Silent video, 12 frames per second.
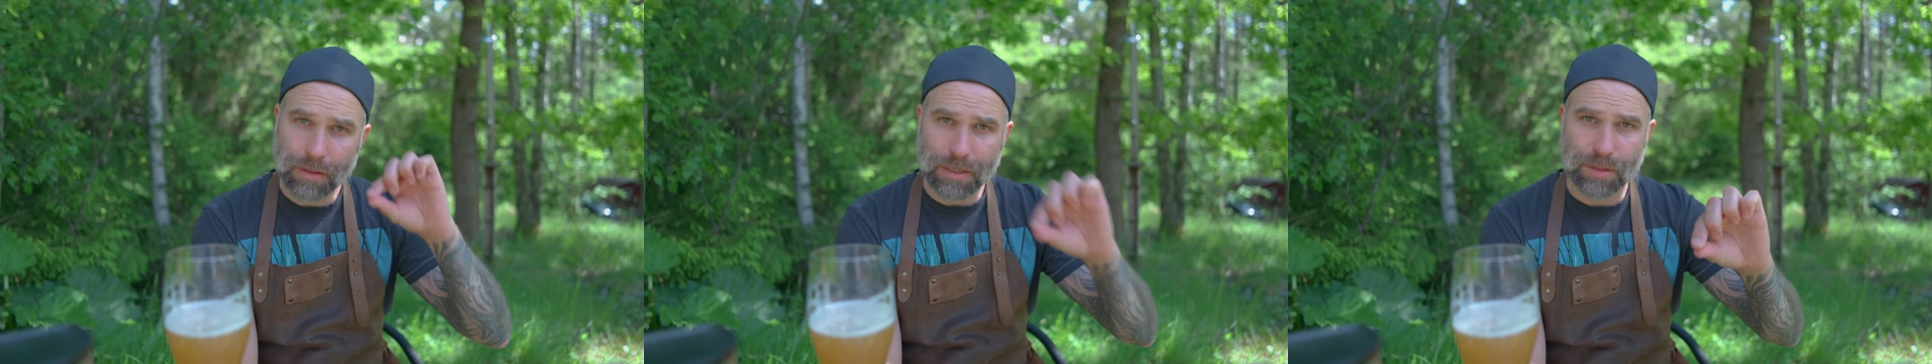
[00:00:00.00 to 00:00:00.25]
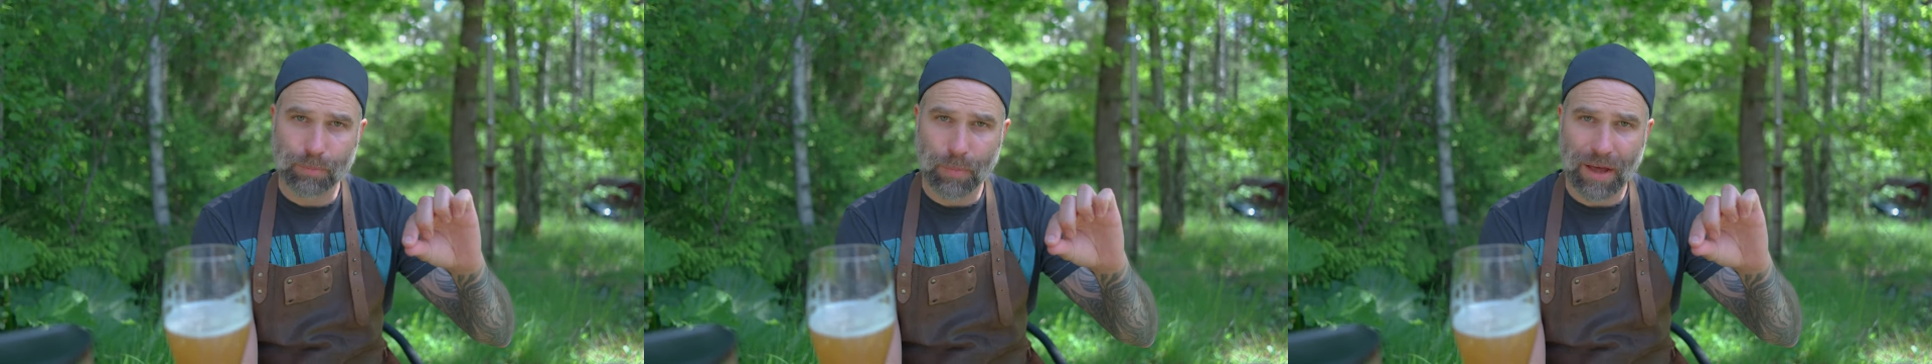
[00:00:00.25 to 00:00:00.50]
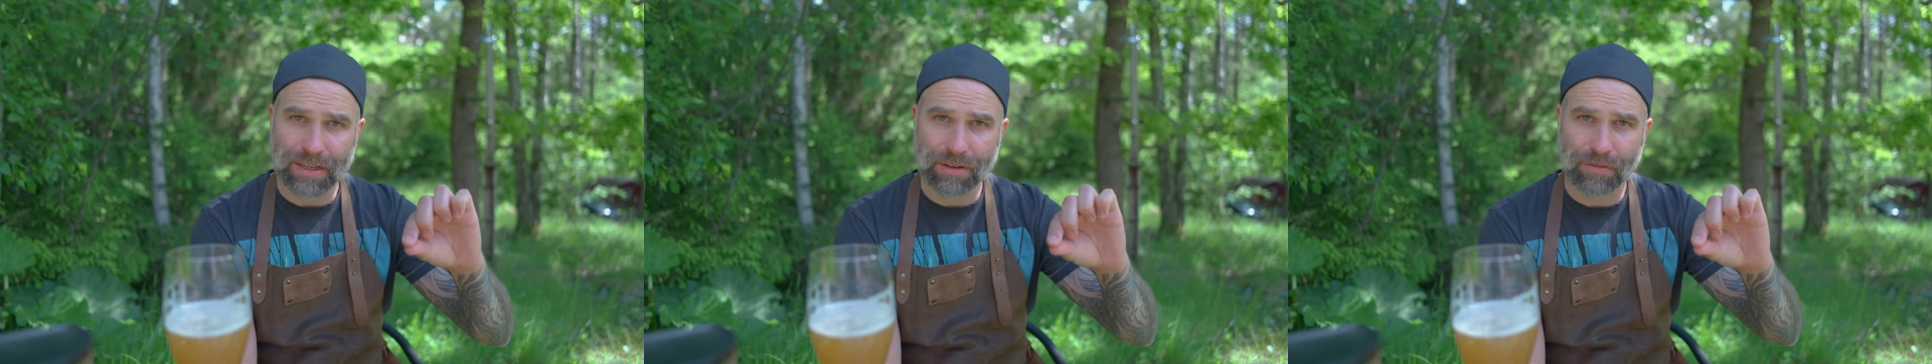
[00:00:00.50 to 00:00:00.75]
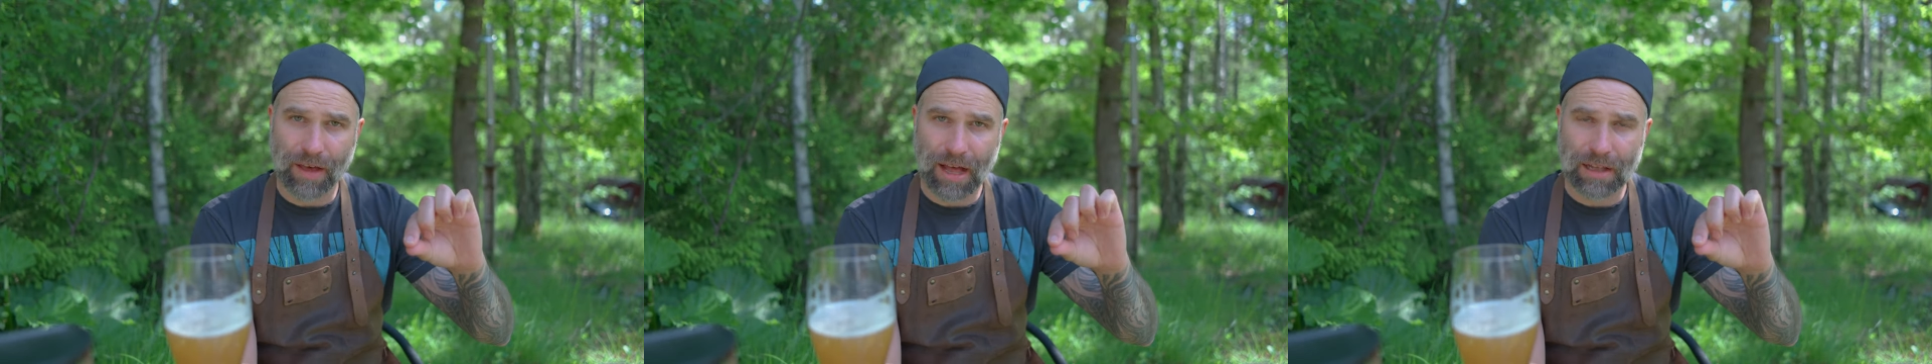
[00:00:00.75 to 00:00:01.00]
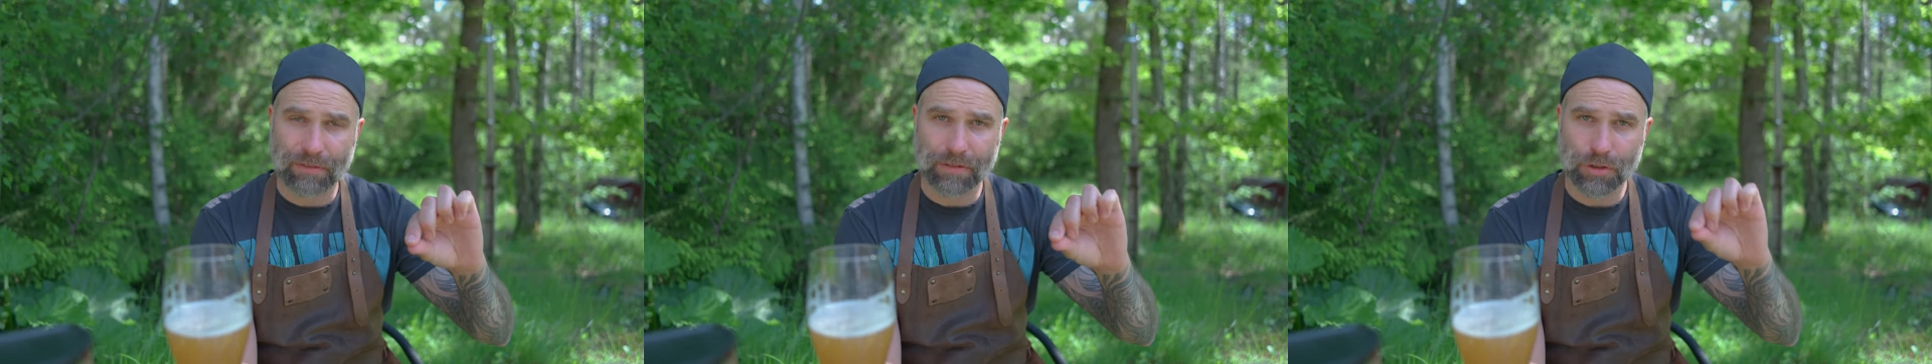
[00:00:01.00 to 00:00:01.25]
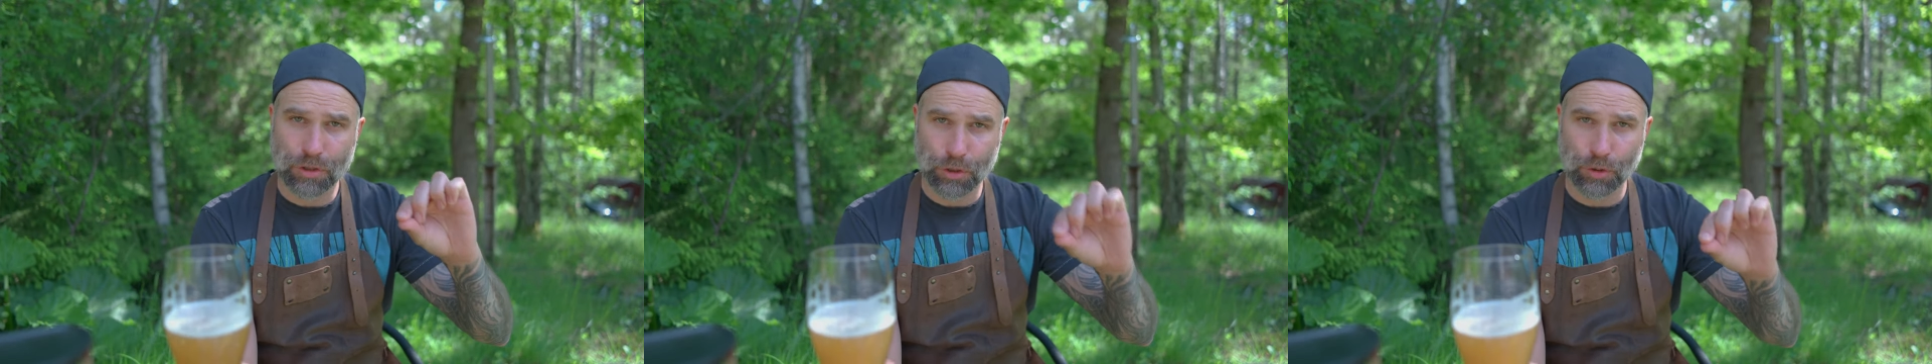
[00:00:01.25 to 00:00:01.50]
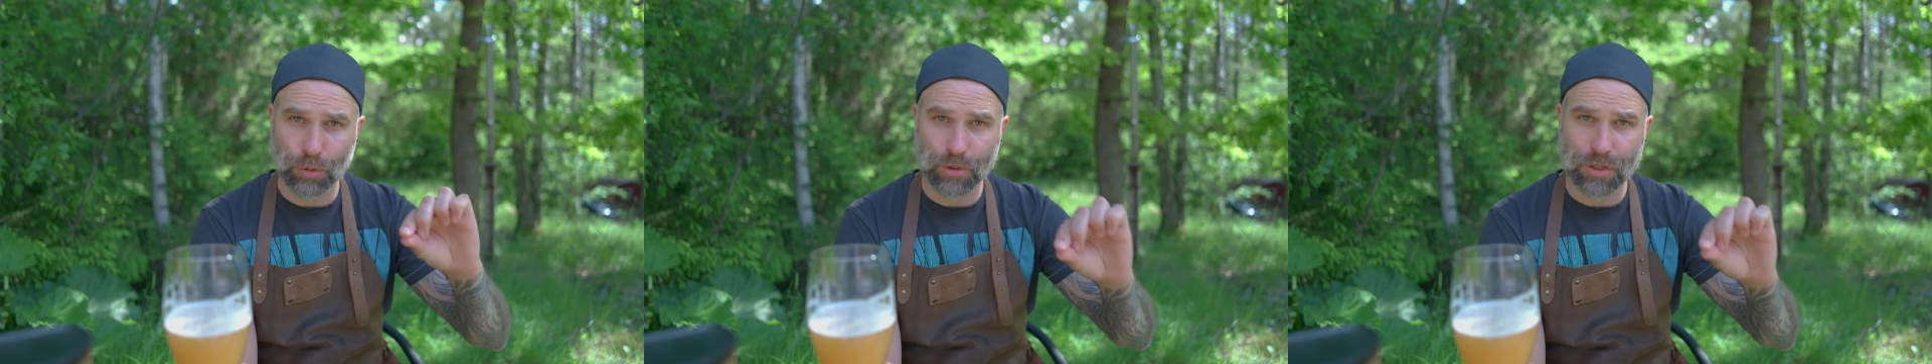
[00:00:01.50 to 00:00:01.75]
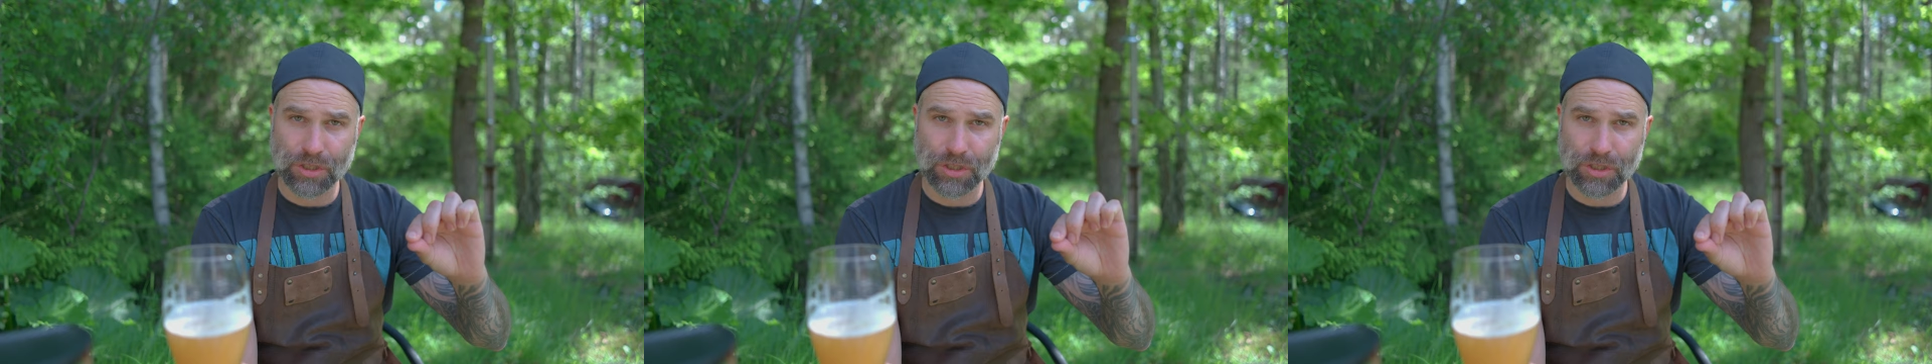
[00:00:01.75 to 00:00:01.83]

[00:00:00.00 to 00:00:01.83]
spunding valve to your